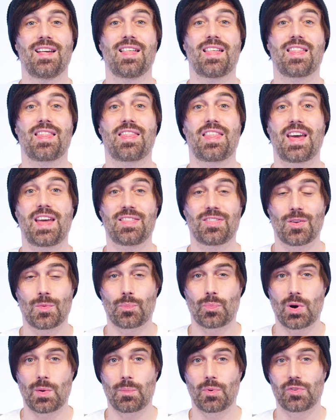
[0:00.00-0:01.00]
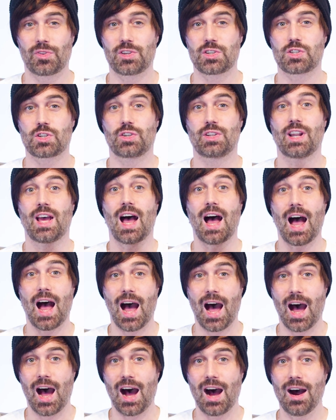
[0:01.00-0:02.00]
then the preposition
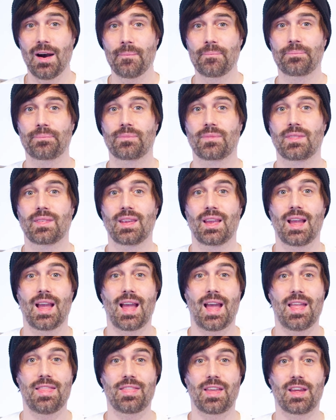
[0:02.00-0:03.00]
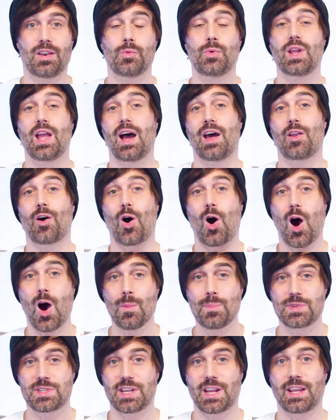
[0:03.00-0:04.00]
a, and then we add our
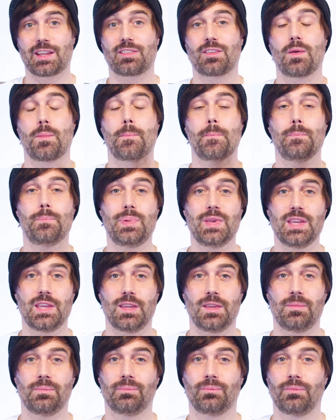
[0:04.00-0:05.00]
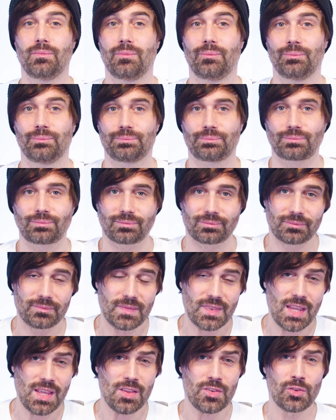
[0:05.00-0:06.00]
object B.
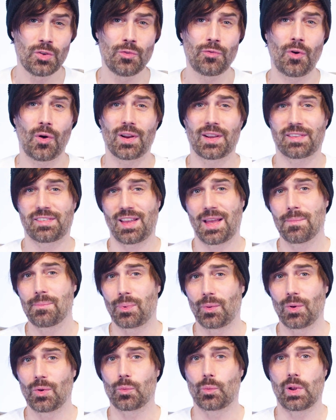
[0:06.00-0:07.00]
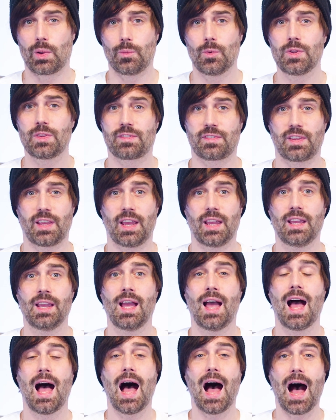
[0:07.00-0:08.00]
So for example, we would
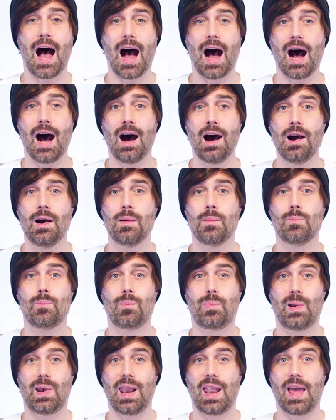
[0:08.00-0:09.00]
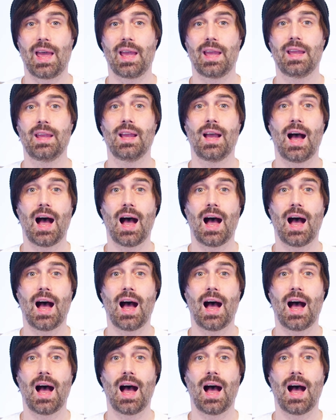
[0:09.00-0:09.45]
say A plaît